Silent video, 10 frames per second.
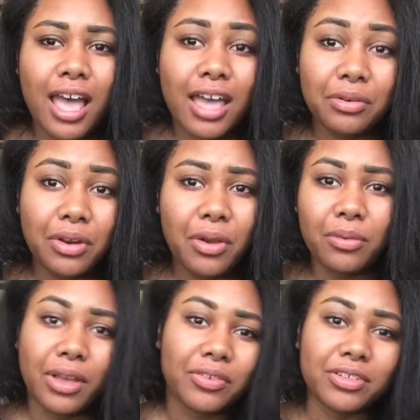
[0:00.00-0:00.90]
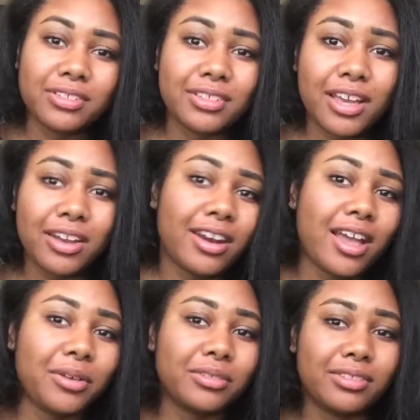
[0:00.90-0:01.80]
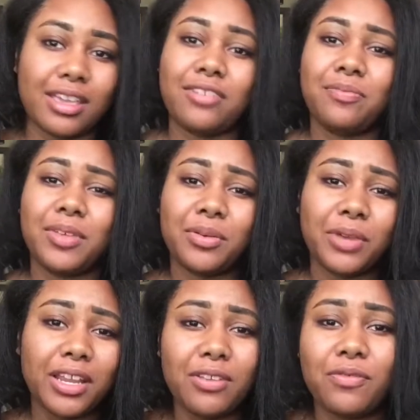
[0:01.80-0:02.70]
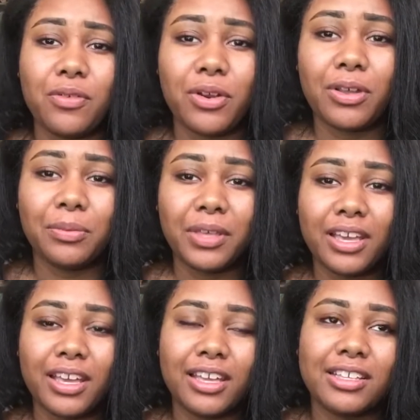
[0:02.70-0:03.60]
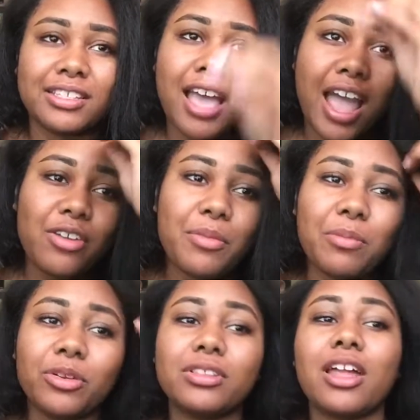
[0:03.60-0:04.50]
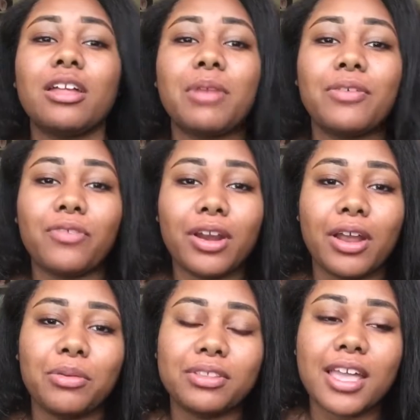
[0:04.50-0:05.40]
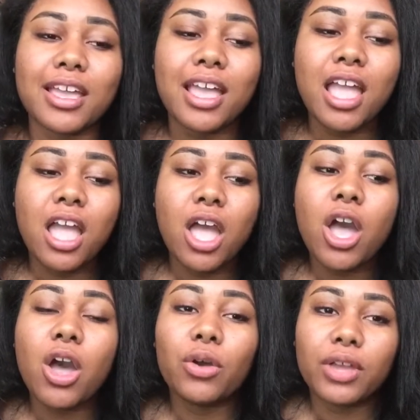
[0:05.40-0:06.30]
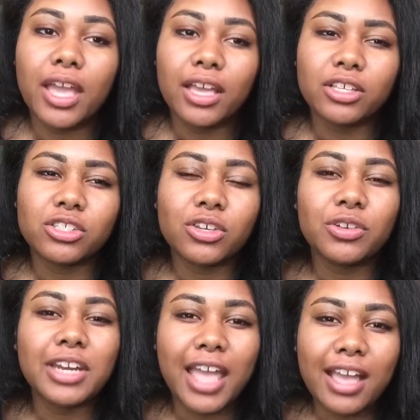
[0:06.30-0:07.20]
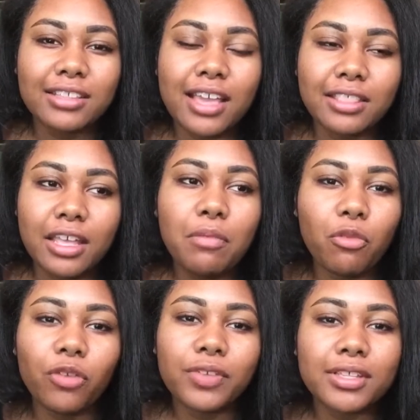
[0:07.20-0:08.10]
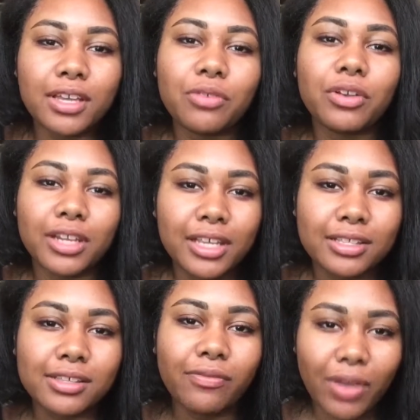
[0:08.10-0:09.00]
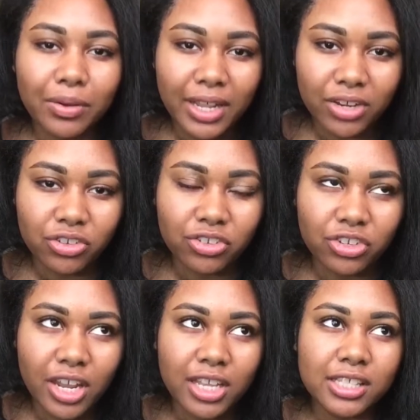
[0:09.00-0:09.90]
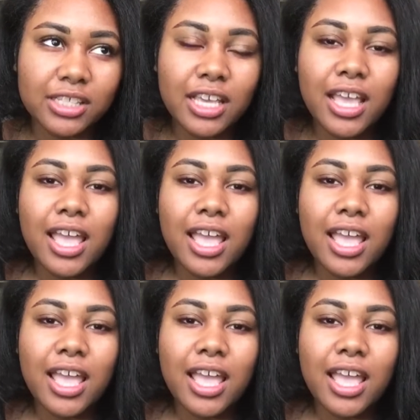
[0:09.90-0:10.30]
I don't know, ever since it got announced. I've been waiting for it because I remember telling my friend, I was like, okay, so next I think Morphe's gonna release foundation shades.